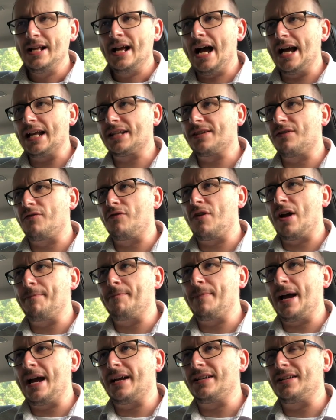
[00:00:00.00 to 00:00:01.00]
As for the right
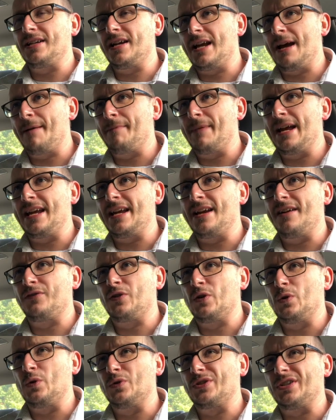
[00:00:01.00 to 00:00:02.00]
back, Nyambe, of
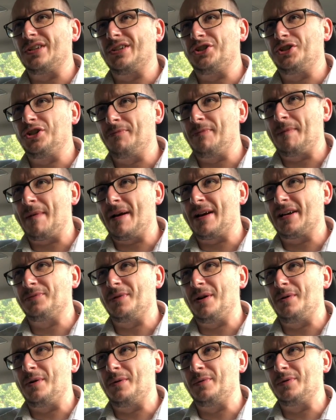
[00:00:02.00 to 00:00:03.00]
course, should be back as
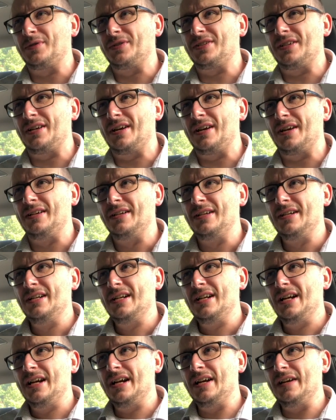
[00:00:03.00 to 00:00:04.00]
well. He was
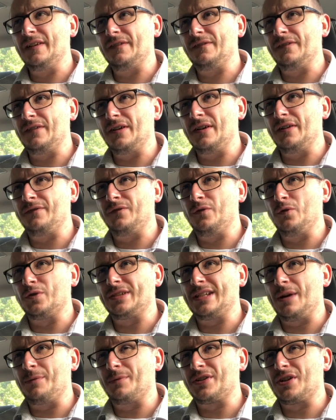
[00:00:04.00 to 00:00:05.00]

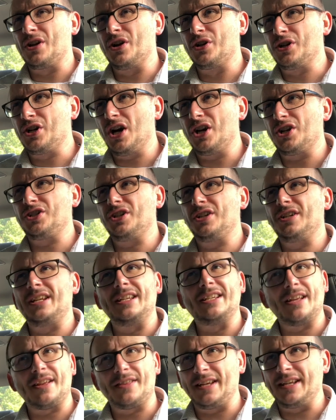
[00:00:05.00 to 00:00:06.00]
forced out with concussion.
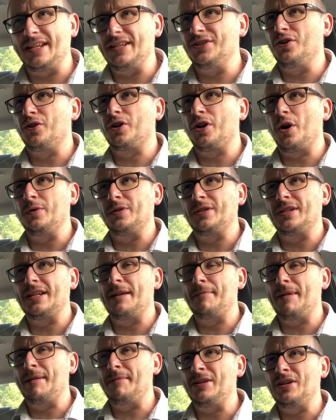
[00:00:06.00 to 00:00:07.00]
I think he's not going to
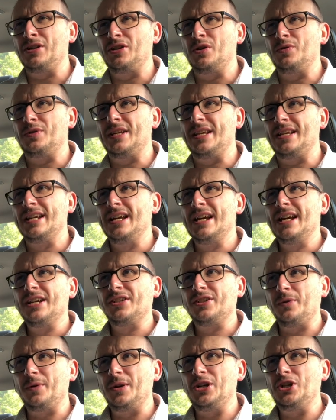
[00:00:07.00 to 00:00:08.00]
Namibia duty,
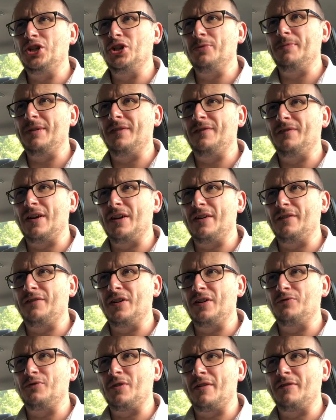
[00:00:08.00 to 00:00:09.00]
so he should be fit
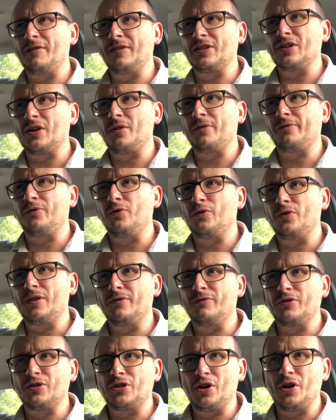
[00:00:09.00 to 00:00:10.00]
and raring to go for
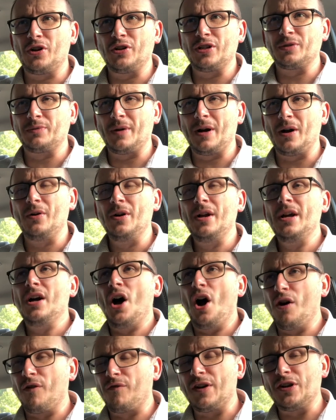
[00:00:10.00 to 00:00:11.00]
the return as well.
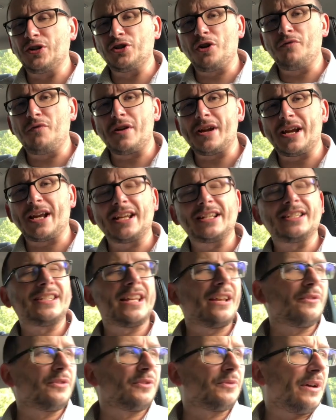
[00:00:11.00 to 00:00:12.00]
Hopefully John Regan
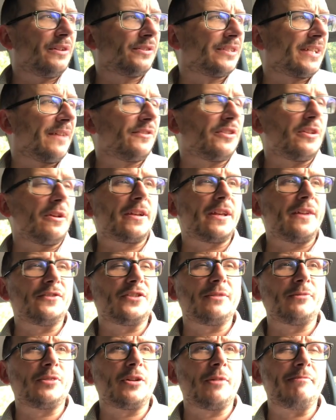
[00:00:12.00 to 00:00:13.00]
Costello as well to give us
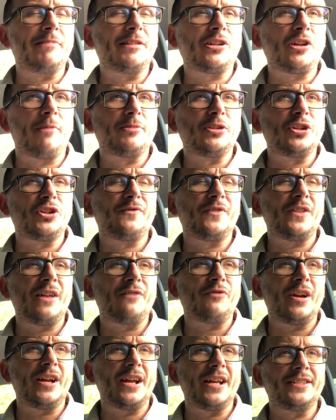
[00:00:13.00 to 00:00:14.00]
some competition for that
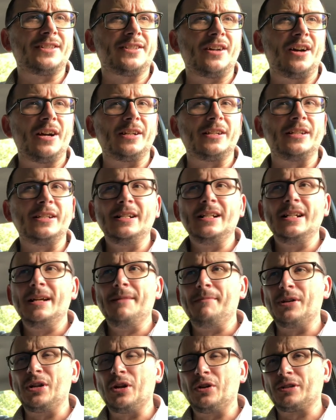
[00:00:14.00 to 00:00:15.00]
right hand side.
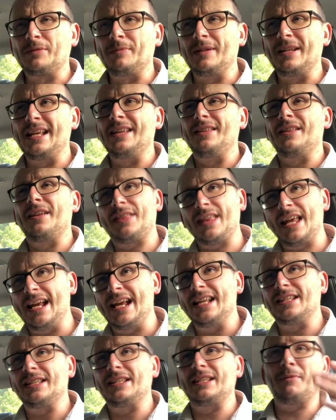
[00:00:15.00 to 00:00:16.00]
But ultimately the thing
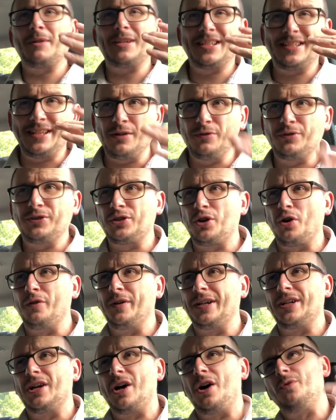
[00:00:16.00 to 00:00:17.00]
is that we're still
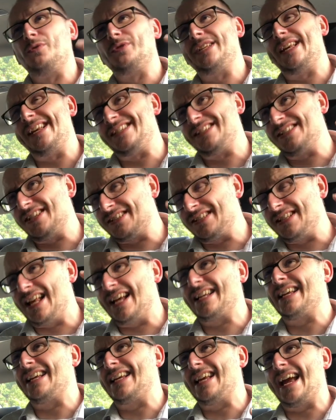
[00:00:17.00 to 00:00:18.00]
scoring goals. It's just,
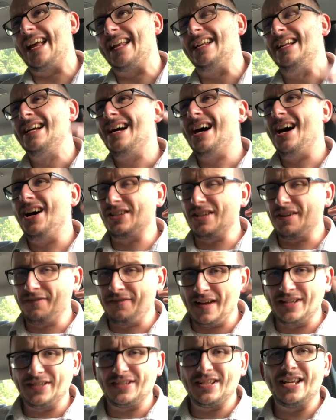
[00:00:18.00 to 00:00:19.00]
like, again, our
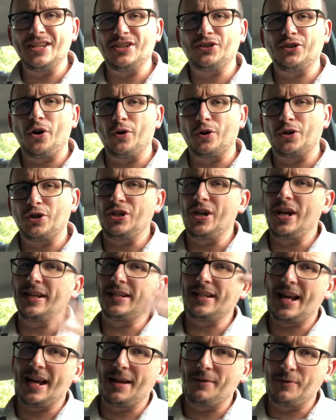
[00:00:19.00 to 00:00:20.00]
defence is dog
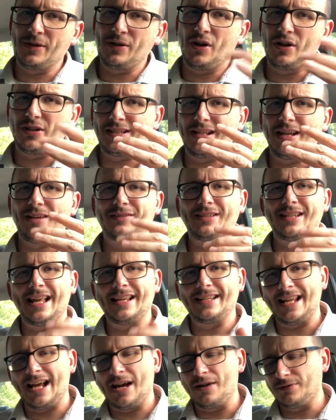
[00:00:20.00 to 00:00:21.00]
shit and we got ourselves
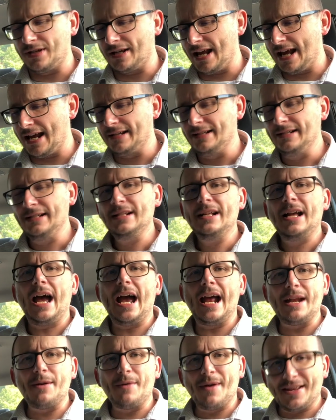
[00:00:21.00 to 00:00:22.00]
let down today.
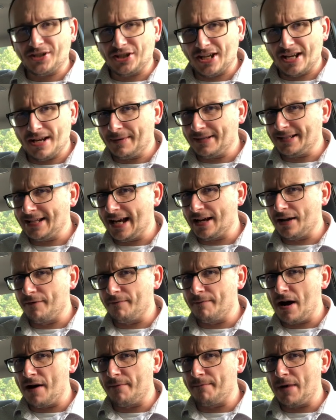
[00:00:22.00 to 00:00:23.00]
Anyway, that's just a little take of
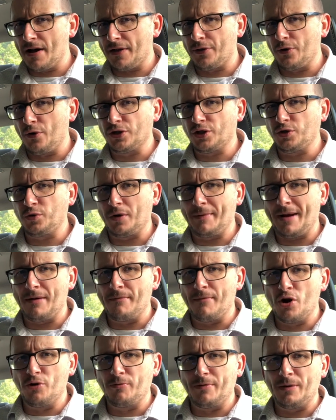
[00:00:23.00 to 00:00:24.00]
my thoughts. What about
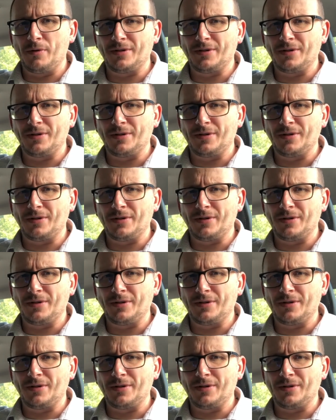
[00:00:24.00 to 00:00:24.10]
Mowbray?